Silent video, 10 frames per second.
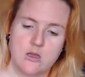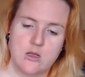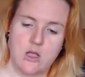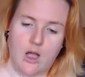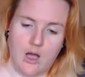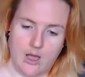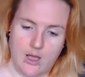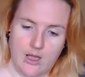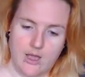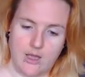
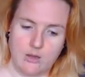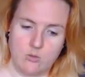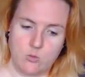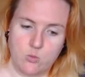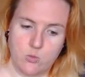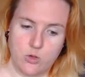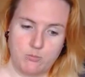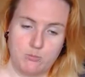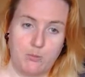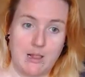I would be
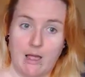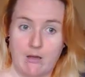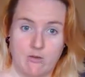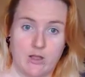laughing.